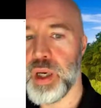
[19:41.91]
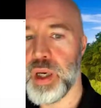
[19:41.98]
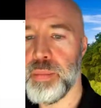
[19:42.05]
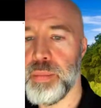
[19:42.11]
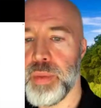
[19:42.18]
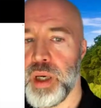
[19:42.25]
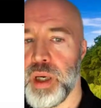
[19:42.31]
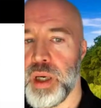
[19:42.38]

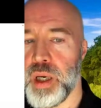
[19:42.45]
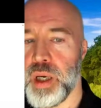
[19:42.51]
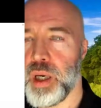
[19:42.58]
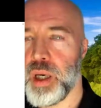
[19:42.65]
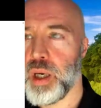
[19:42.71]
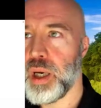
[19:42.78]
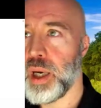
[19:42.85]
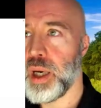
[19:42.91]
and
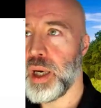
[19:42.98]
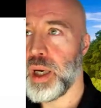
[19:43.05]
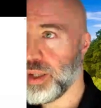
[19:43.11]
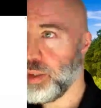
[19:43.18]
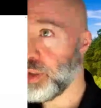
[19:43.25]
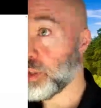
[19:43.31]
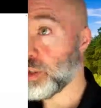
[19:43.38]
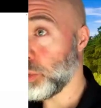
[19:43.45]

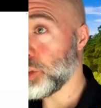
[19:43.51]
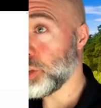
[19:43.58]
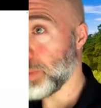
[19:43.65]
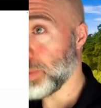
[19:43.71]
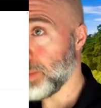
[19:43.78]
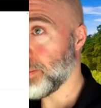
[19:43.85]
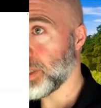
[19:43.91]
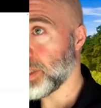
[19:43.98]
then you ask them,
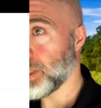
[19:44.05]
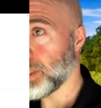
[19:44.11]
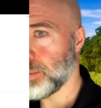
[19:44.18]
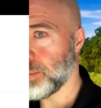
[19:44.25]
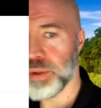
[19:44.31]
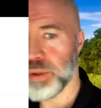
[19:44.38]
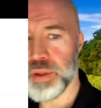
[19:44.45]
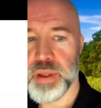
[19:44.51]
what do you mean by
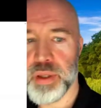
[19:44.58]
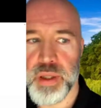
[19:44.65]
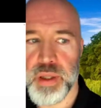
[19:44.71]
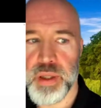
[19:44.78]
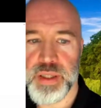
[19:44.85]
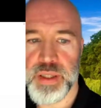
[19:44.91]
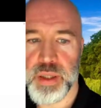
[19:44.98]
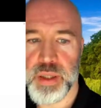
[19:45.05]
stubborn?
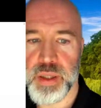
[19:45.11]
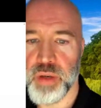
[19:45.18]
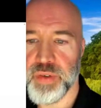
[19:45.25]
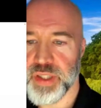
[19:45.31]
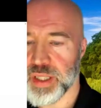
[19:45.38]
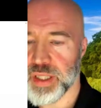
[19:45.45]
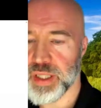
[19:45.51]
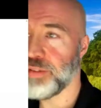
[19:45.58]
They say,
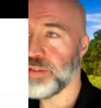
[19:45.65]
well, they're